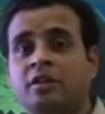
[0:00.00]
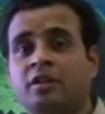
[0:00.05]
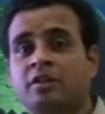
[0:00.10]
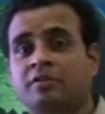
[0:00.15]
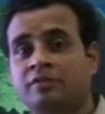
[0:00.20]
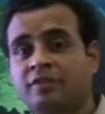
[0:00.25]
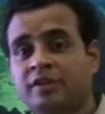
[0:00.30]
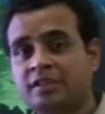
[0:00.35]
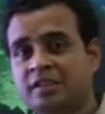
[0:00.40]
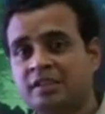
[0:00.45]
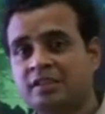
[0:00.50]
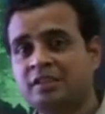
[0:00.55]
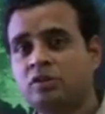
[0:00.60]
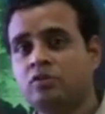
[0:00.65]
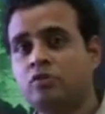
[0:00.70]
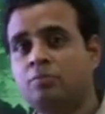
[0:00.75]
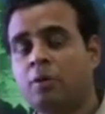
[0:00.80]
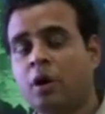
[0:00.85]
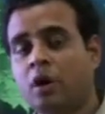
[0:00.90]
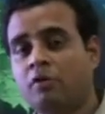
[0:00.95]
the VCC
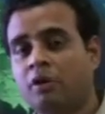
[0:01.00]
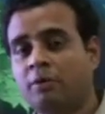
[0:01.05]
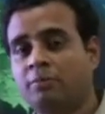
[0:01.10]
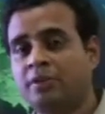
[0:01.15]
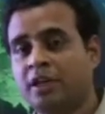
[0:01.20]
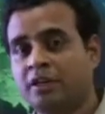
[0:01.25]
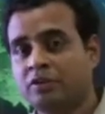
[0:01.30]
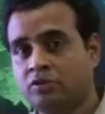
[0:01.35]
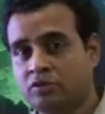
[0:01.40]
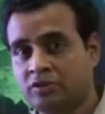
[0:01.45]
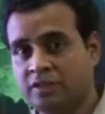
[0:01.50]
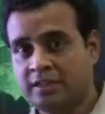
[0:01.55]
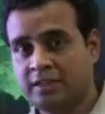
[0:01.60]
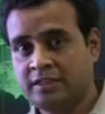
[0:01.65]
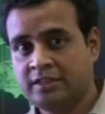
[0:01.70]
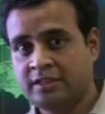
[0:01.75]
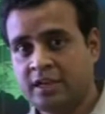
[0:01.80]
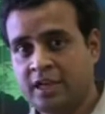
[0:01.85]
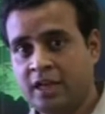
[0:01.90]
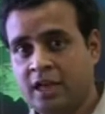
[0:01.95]
to power up the
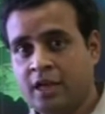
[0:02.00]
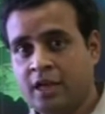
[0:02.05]
SoCs,